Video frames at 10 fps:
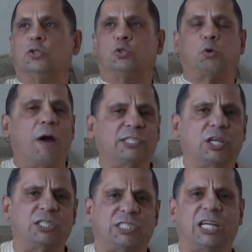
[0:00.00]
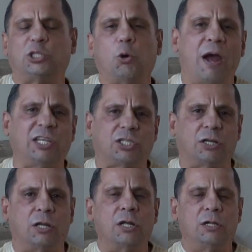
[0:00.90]
treacherous
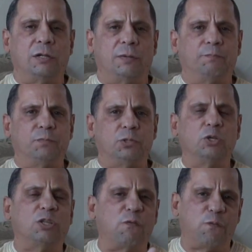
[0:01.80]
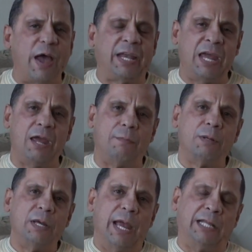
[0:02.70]
situation to defend him
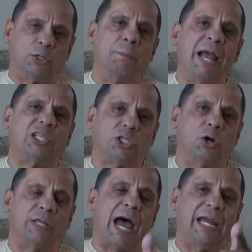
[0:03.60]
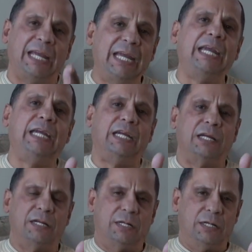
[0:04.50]
and to make sure that he
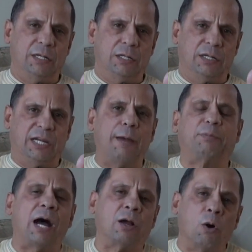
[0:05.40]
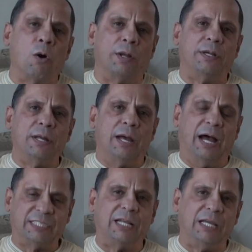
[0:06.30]
kept on going
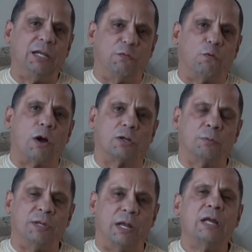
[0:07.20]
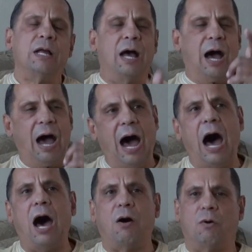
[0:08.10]
as a leader for our community.
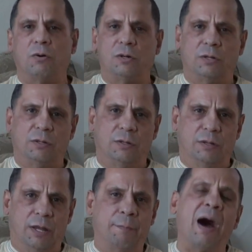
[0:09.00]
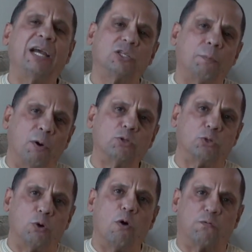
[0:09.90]
How am I supposed
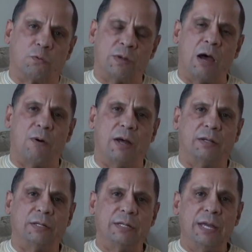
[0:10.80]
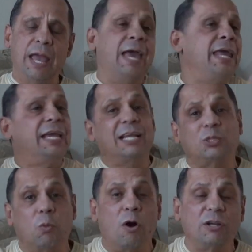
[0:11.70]
to go from now on? And it
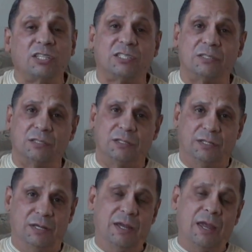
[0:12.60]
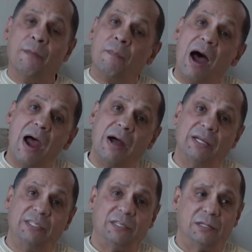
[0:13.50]
gets worse in my
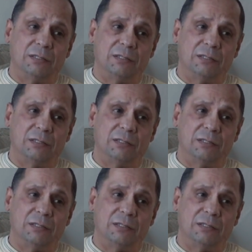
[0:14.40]
eyes,